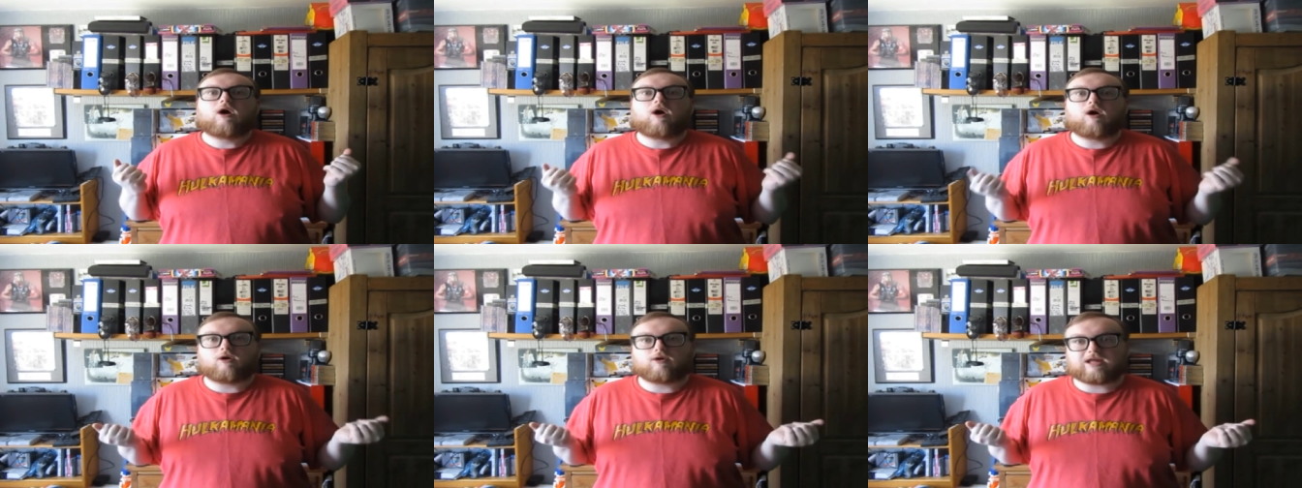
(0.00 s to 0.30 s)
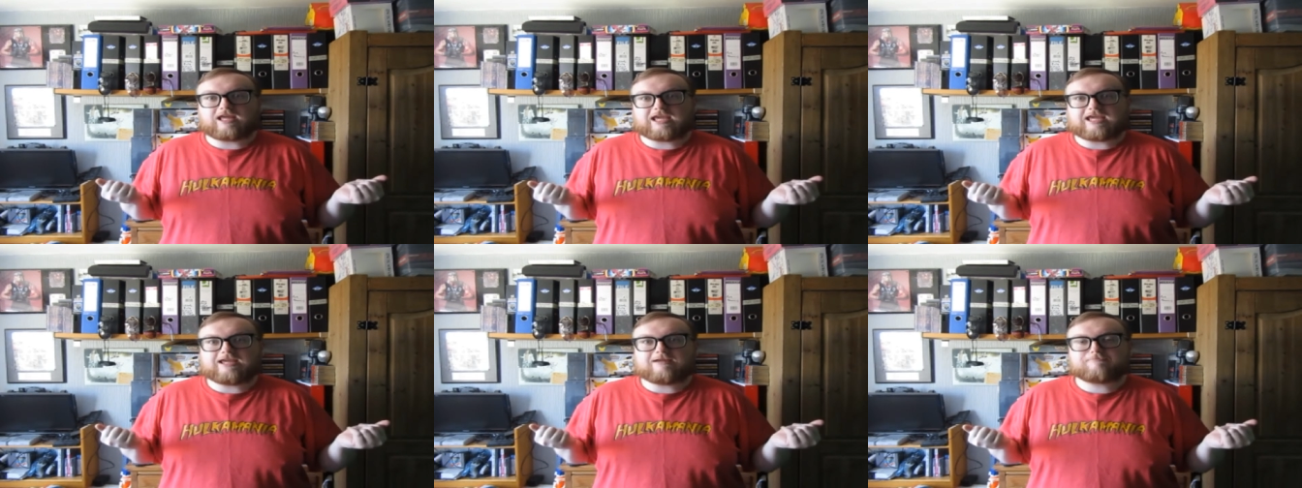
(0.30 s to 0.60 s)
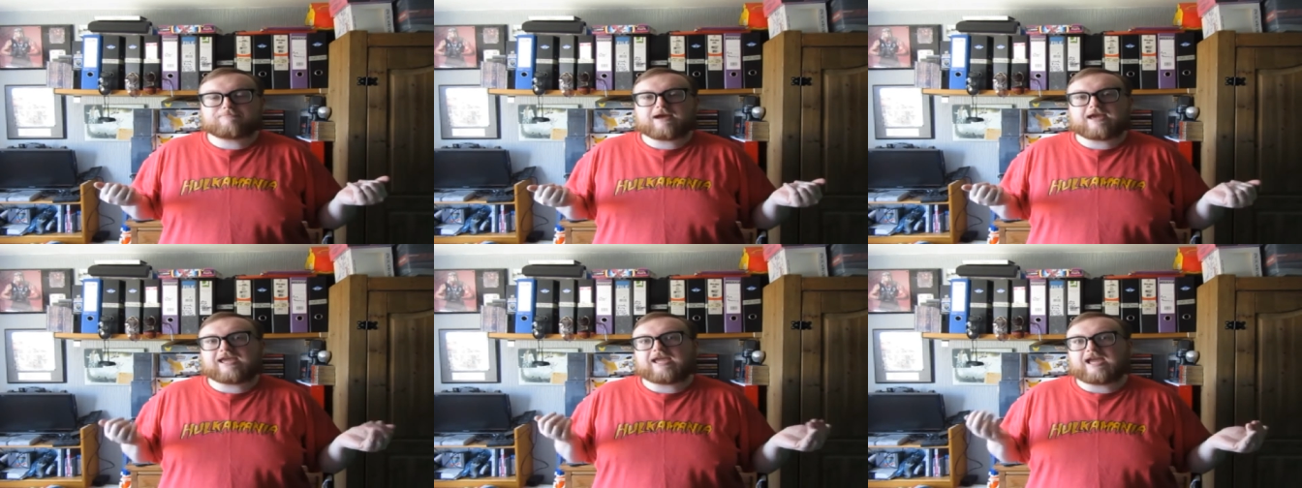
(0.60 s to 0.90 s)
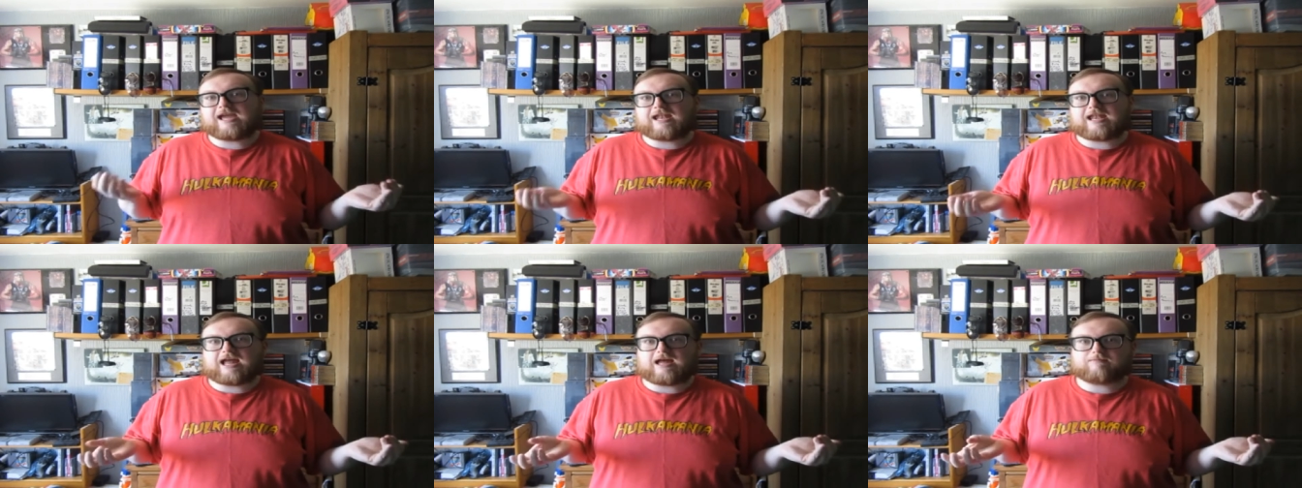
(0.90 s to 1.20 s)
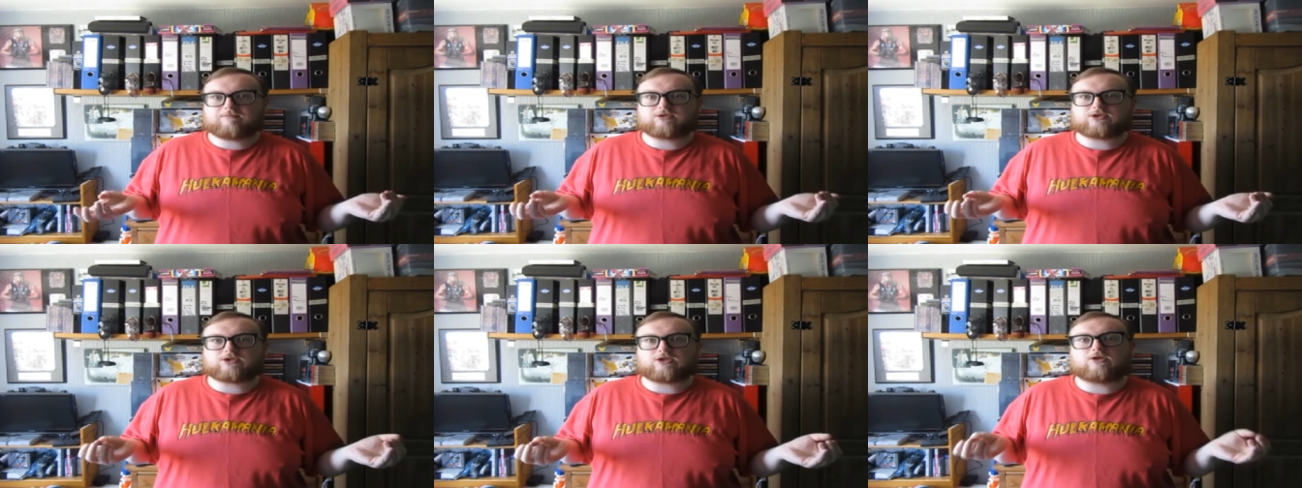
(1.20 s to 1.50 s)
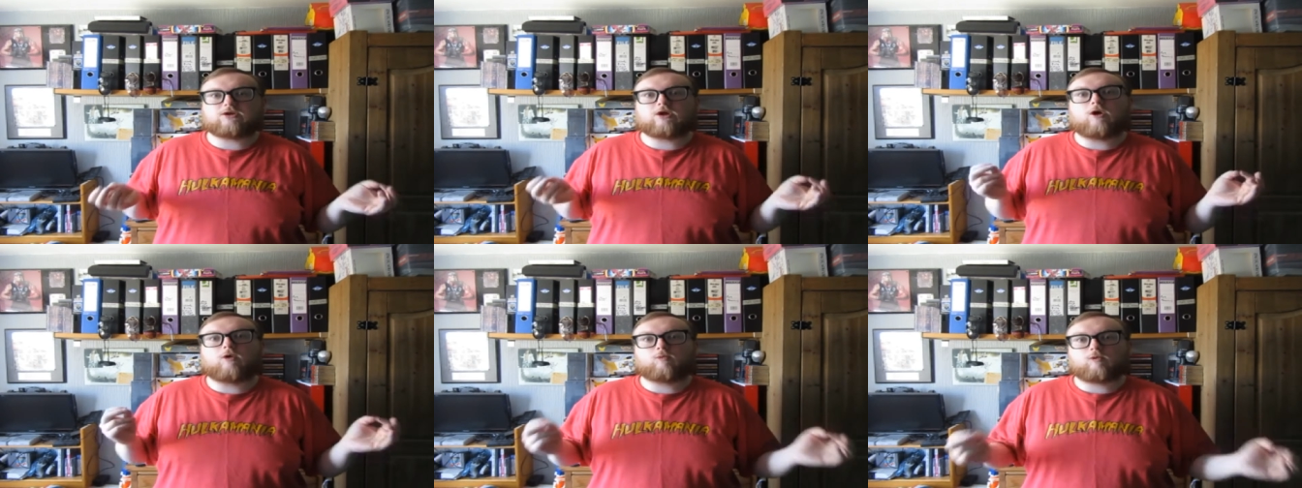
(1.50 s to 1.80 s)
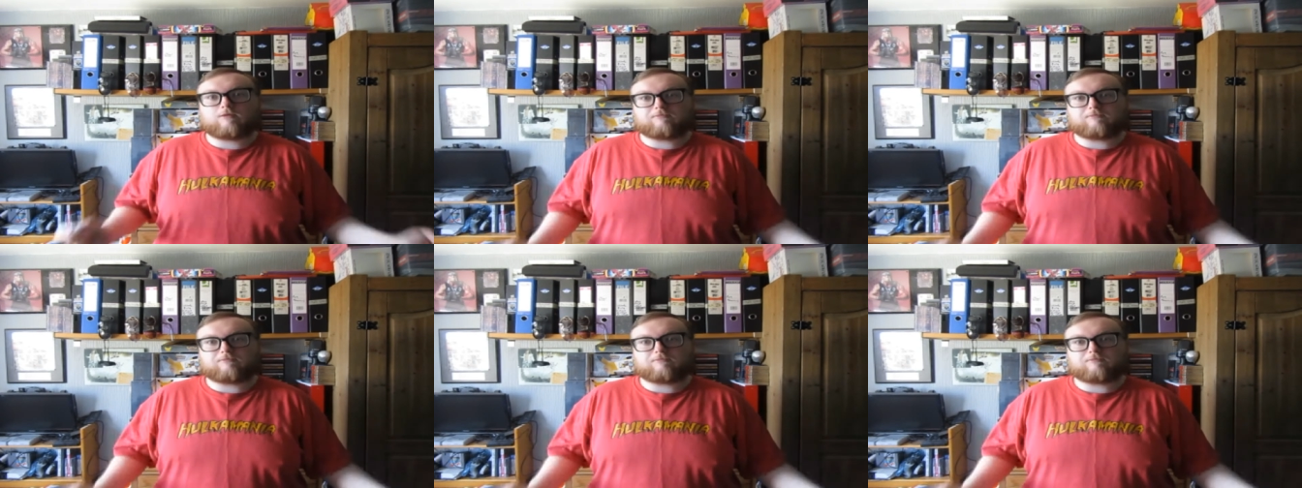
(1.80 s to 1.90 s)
on eBay and Amazon on